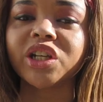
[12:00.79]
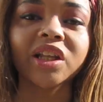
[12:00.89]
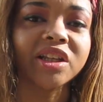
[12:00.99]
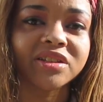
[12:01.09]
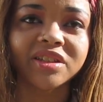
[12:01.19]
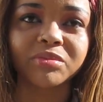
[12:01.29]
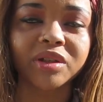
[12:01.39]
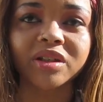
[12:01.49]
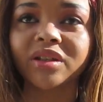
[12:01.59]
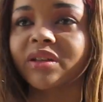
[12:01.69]
jealous
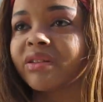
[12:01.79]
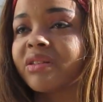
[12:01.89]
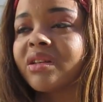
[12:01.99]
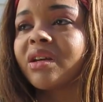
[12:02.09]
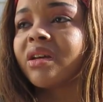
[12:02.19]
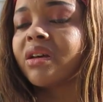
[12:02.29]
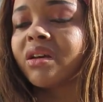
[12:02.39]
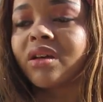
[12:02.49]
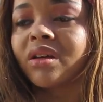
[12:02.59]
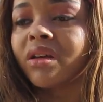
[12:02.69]
because
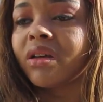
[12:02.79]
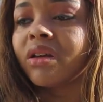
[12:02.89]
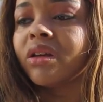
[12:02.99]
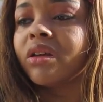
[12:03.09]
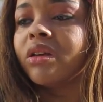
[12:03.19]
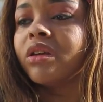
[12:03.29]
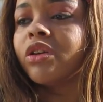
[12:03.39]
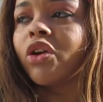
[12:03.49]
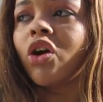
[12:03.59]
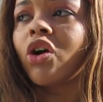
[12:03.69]

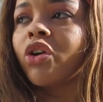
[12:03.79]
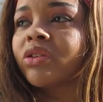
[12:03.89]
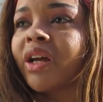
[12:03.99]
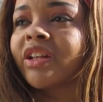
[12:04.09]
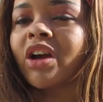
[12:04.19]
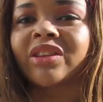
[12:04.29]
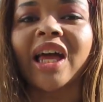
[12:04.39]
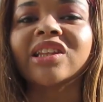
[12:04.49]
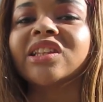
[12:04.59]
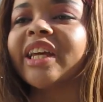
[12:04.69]
y'all are like y'all,
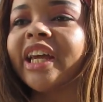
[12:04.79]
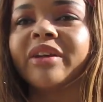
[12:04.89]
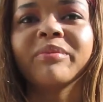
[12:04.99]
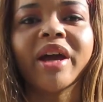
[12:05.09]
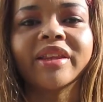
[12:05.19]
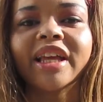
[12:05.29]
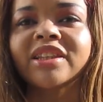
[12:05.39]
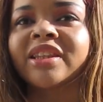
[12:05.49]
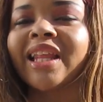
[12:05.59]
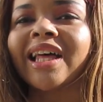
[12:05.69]
that link man
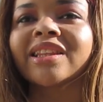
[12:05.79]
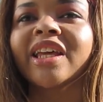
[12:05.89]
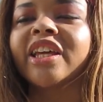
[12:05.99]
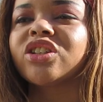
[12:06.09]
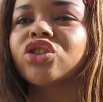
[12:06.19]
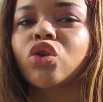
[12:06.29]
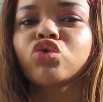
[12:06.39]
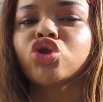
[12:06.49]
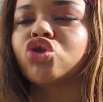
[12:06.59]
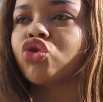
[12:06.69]
that that link is so
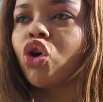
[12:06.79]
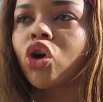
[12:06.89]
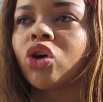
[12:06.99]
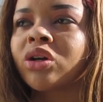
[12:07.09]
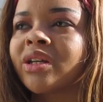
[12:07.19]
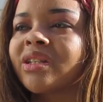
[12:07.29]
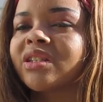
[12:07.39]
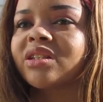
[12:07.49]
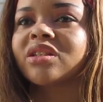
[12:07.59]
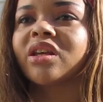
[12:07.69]
strong
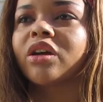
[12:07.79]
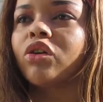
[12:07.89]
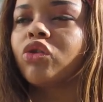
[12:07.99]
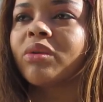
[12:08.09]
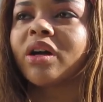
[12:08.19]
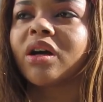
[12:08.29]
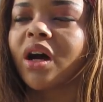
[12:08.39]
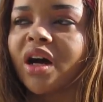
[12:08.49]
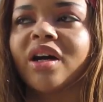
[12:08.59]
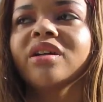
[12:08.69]
it's just like oh my
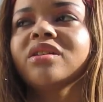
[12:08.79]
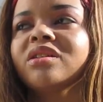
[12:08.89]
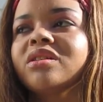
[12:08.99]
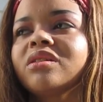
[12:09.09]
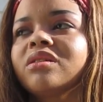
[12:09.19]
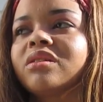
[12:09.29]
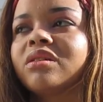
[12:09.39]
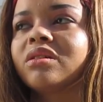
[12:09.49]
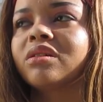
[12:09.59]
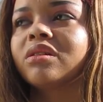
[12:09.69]
gosh
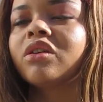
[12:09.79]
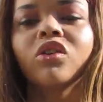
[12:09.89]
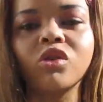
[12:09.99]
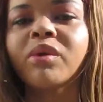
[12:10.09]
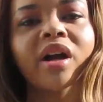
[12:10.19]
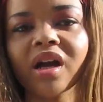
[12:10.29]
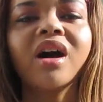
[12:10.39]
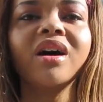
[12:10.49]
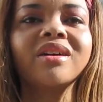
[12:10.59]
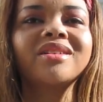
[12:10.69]
oh my
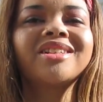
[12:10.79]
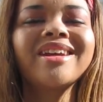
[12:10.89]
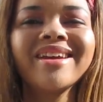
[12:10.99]
gosh